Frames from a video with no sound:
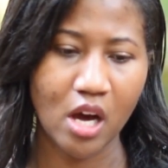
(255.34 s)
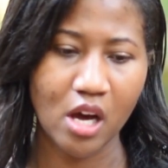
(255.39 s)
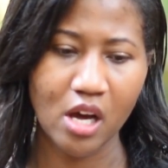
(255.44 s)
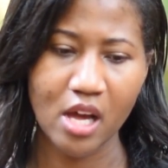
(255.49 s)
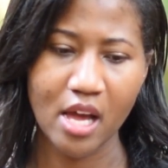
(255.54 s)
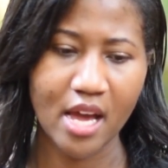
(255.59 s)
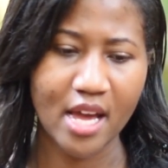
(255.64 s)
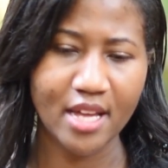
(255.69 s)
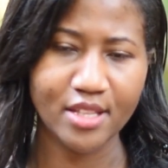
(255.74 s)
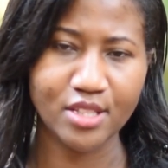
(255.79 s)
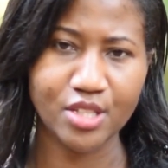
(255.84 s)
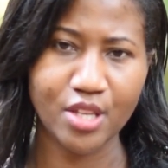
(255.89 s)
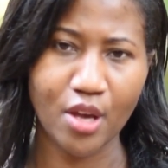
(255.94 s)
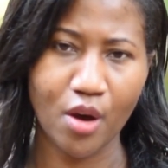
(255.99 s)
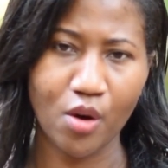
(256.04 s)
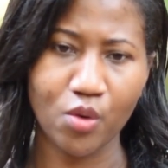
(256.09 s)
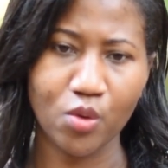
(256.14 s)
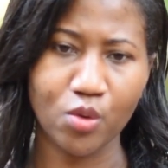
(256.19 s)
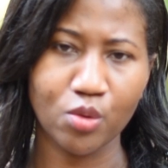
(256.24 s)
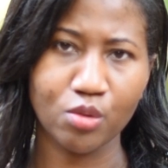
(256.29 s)
And
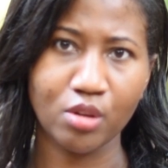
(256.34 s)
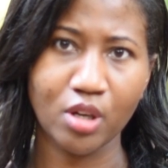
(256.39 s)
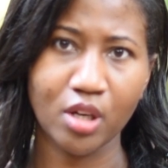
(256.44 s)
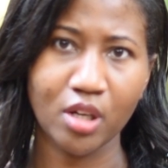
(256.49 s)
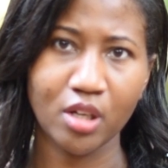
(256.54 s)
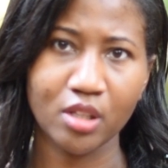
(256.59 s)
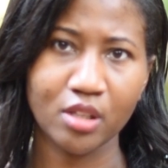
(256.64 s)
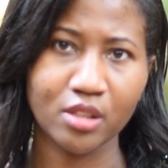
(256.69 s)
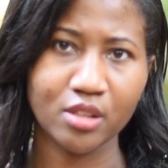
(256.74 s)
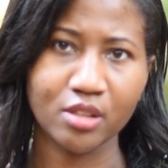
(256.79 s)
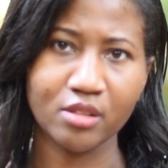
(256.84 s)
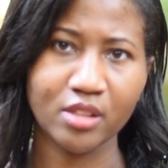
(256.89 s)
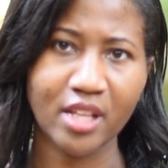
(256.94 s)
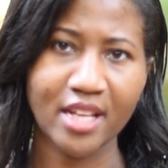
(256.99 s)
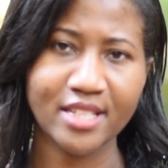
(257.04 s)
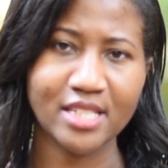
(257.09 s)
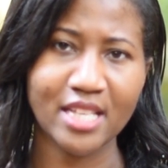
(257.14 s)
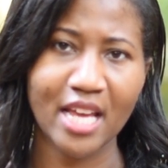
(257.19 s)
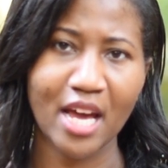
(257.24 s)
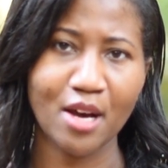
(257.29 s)
so let's
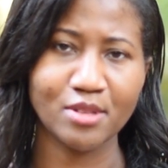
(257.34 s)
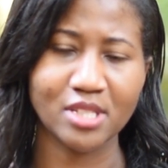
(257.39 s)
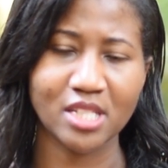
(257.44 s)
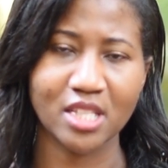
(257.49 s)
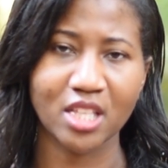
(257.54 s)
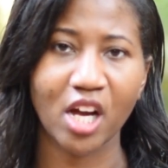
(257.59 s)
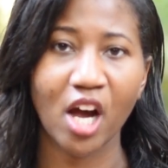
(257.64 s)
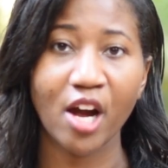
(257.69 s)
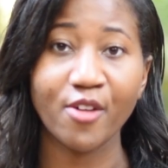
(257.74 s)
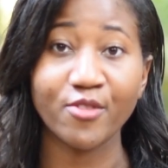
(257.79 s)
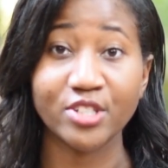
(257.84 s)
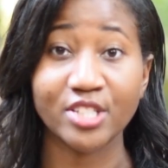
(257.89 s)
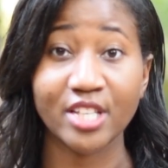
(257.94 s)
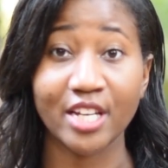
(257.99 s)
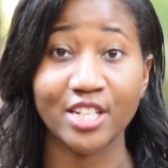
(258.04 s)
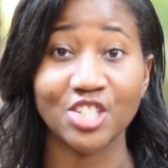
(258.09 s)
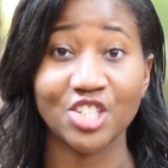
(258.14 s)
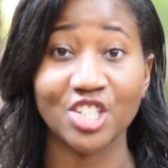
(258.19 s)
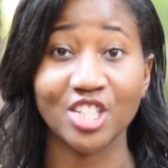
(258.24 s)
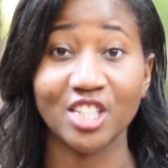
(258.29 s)
say I was in a
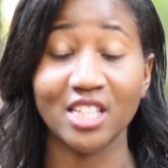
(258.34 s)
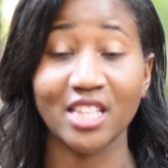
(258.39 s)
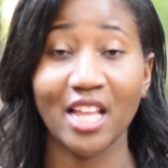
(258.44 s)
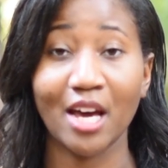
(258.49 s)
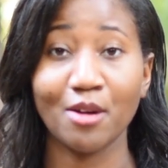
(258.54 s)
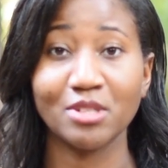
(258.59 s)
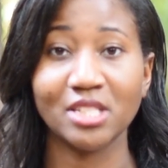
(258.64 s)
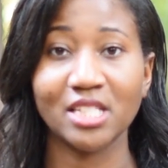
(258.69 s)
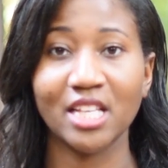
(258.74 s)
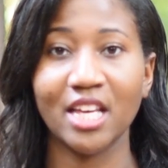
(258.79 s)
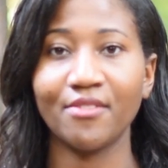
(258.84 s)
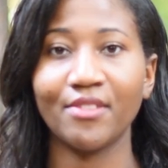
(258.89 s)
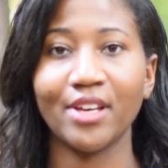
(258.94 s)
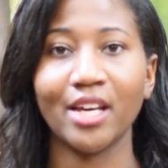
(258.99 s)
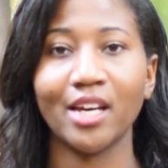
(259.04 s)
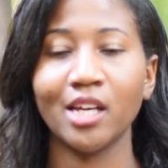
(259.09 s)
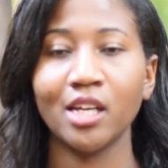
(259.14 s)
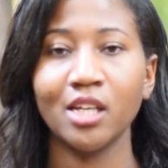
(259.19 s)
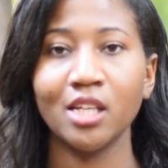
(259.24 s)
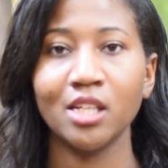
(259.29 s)
conversation and I was giving
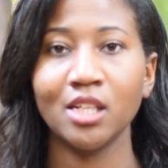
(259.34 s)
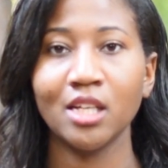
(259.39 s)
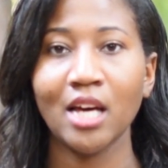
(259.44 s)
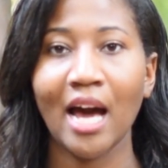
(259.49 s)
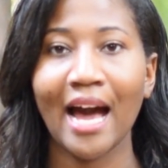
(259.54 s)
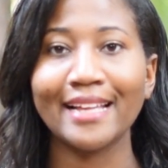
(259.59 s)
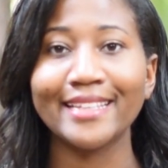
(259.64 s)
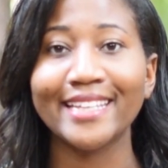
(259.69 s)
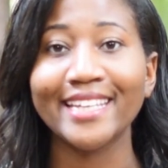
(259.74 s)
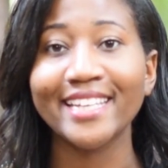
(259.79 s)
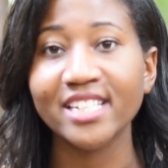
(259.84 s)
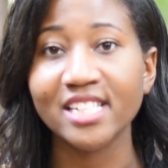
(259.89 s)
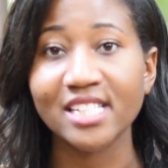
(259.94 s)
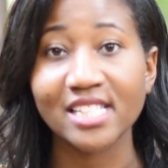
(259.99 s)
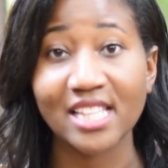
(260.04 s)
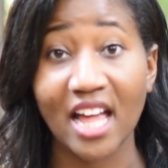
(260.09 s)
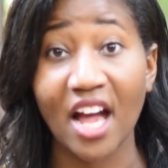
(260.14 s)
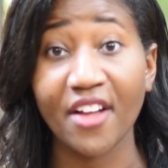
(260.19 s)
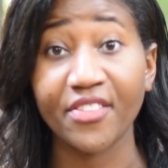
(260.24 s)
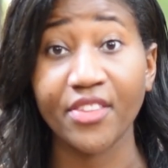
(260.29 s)
ideas that
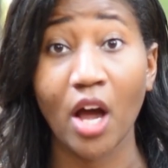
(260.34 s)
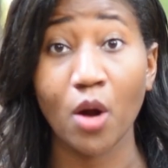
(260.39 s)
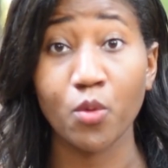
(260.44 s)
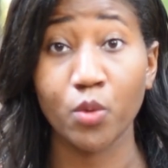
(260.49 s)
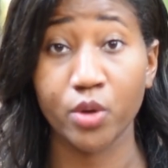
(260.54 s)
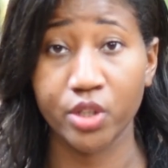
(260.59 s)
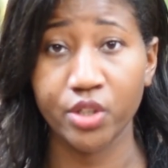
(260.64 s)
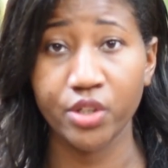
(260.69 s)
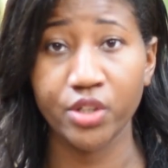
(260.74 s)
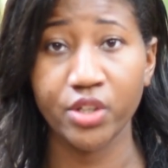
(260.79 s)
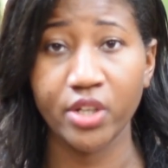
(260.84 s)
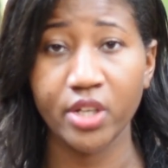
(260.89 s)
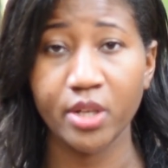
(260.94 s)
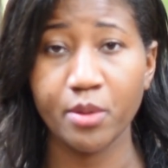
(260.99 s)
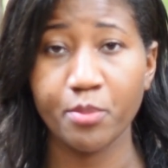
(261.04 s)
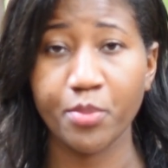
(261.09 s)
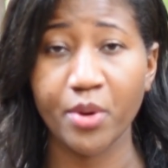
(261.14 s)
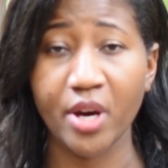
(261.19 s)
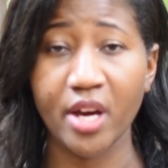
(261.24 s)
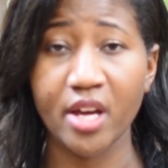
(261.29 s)
I thought were good,
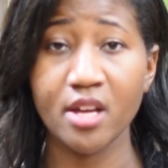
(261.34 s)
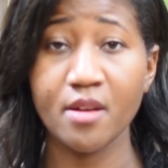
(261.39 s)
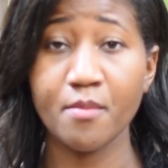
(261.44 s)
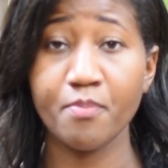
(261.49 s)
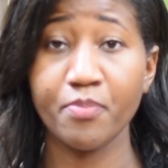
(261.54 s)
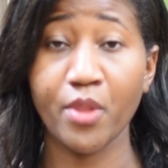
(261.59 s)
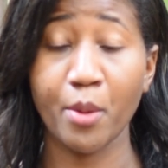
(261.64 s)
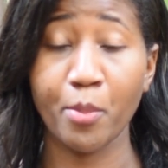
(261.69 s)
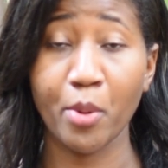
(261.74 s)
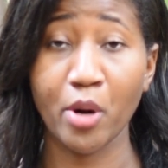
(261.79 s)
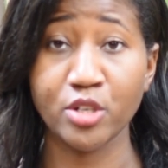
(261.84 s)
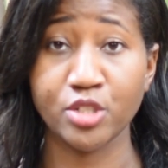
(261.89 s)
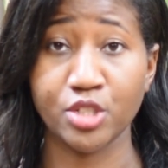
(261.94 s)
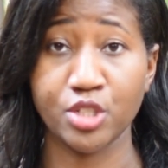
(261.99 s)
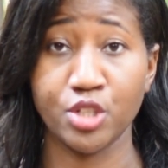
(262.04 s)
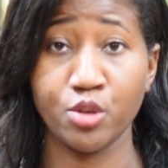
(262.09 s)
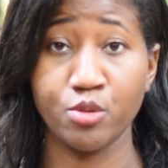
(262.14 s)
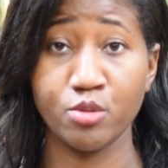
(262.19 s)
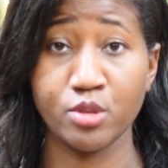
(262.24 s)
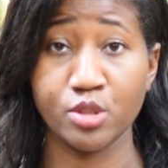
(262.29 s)
but the person who
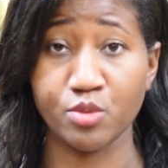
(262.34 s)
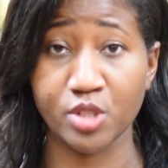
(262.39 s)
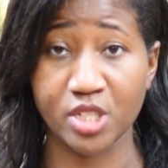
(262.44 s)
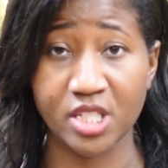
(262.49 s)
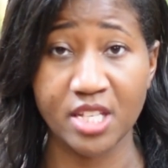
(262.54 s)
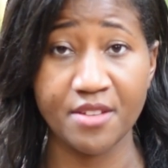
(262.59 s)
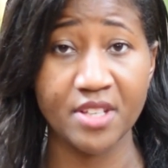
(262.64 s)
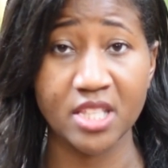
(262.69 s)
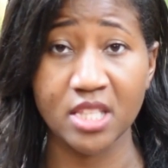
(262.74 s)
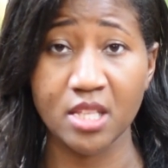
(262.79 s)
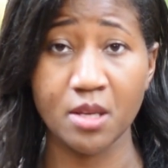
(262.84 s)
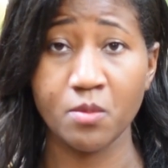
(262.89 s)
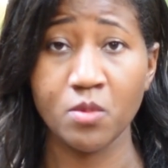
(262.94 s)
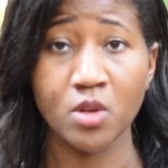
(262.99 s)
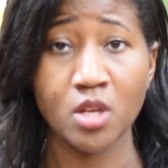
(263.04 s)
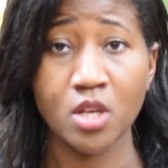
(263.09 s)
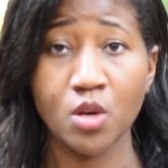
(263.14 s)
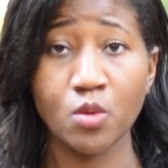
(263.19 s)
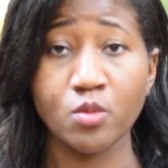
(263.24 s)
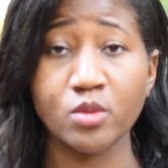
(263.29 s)
was receiving them
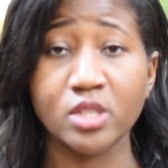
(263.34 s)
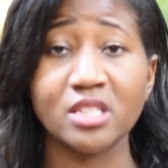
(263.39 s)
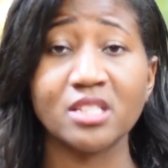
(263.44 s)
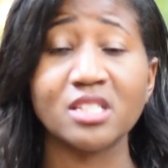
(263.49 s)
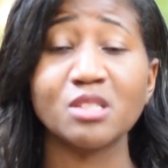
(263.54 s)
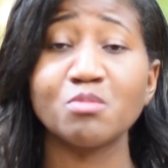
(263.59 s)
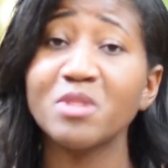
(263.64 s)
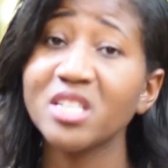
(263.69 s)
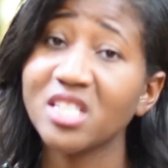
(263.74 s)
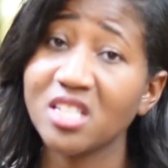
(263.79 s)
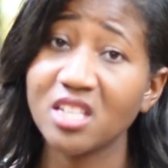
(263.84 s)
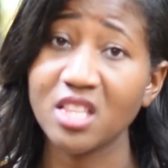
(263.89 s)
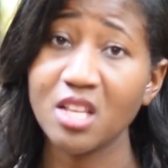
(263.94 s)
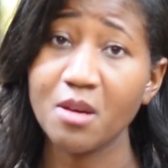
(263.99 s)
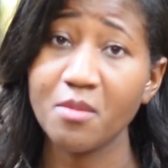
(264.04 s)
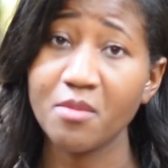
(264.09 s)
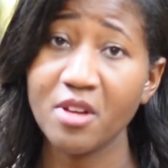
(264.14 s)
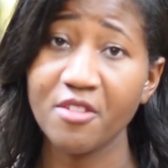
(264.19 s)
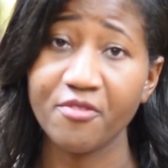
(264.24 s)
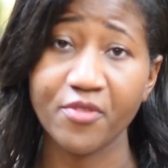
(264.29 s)
was dismissing them
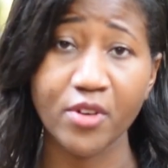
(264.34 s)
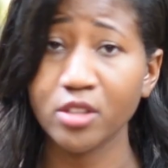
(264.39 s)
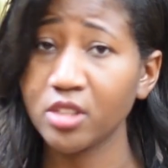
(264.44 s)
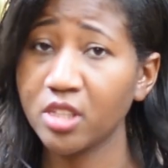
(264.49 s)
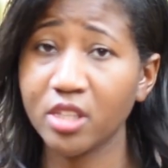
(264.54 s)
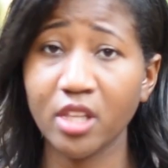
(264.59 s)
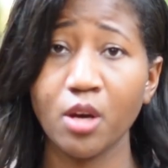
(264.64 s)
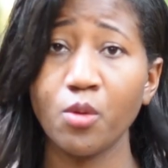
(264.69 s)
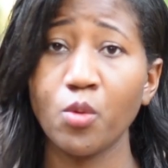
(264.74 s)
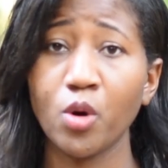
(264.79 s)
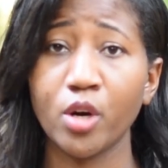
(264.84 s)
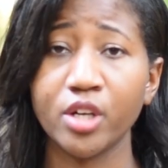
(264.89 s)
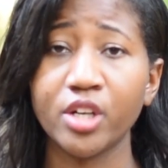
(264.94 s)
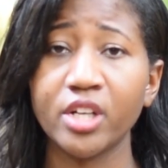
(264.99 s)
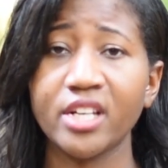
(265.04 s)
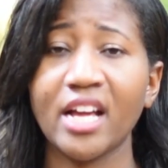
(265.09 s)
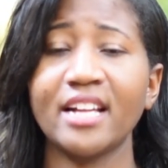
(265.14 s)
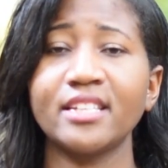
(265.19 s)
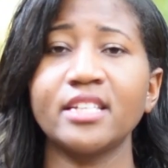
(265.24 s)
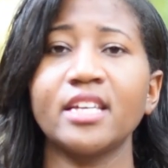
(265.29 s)
and felt that they weren't good
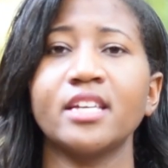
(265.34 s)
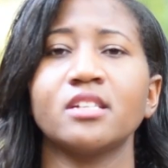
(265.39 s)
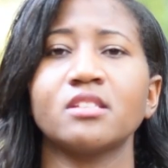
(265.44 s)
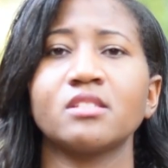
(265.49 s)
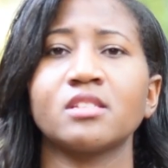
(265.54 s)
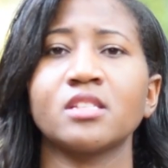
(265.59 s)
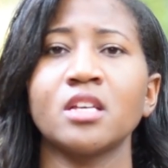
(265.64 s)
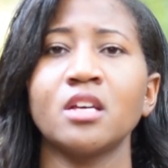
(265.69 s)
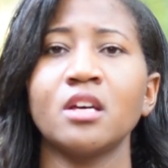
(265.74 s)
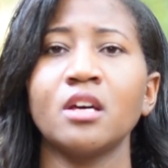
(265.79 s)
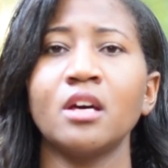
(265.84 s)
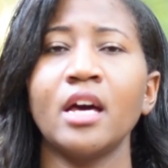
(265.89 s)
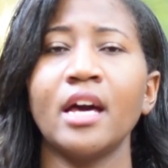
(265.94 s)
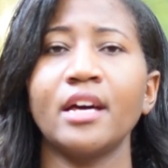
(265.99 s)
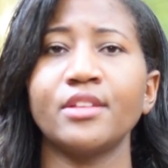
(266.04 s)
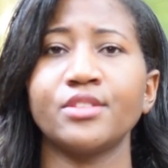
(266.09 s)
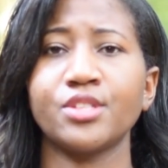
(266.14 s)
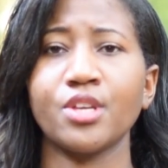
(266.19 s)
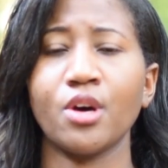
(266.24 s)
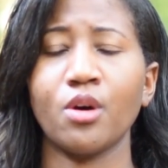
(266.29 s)
ideas. And
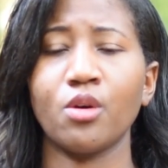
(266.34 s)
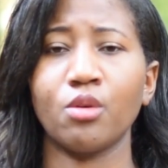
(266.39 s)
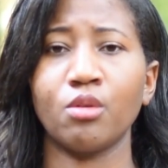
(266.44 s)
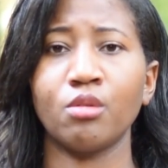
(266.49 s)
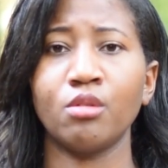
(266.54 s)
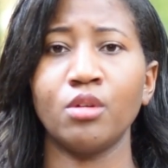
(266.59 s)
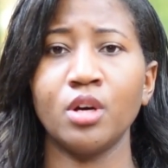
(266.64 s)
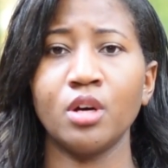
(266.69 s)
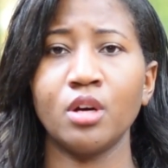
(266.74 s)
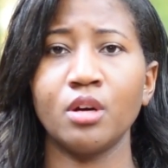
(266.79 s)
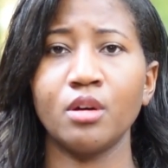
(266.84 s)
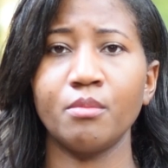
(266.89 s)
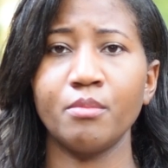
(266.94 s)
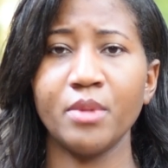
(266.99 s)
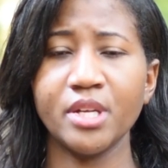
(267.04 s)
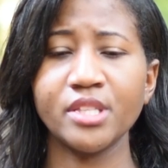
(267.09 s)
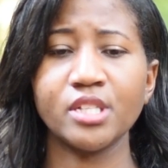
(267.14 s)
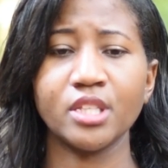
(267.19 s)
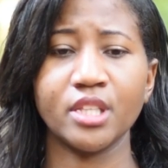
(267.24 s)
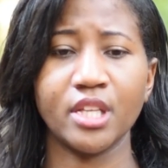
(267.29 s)
so
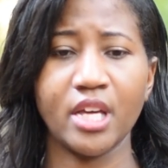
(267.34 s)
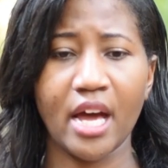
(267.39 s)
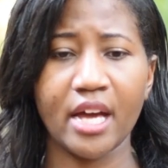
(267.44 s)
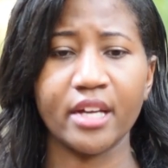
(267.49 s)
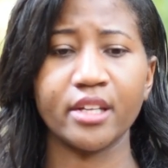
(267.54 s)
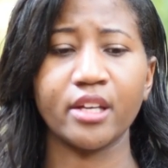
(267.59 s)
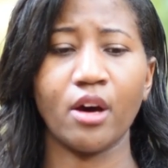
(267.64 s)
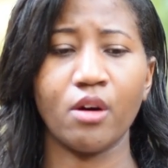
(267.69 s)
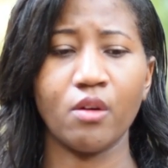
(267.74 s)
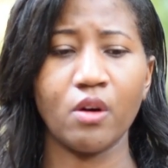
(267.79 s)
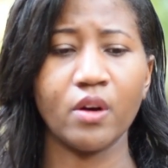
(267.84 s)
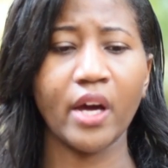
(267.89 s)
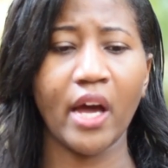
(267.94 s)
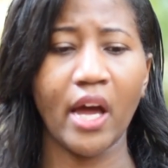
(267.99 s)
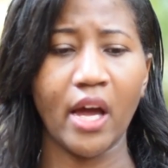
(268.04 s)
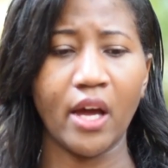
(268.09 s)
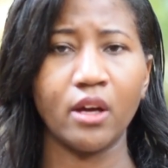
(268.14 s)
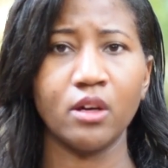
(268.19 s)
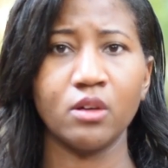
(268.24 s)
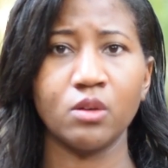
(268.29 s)
mentally I go, okay,
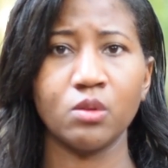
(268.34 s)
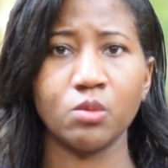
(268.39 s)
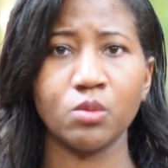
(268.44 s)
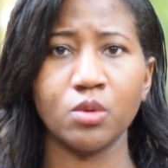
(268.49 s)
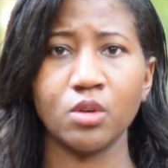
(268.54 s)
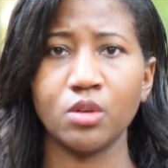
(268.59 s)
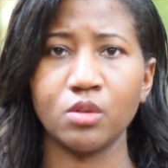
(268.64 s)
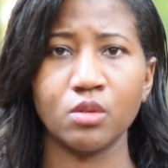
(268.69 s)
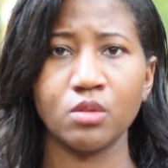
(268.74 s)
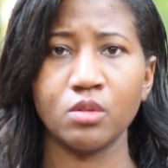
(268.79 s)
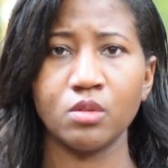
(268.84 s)
well,